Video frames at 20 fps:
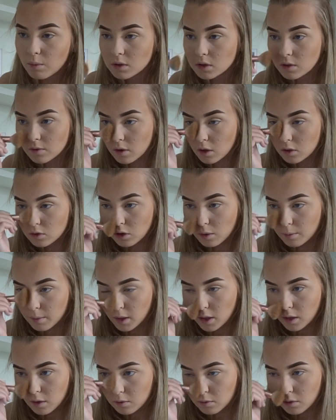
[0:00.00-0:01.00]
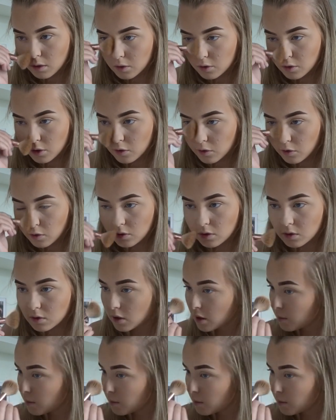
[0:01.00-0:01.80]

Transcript: Once I've contoured my nose, literally just using the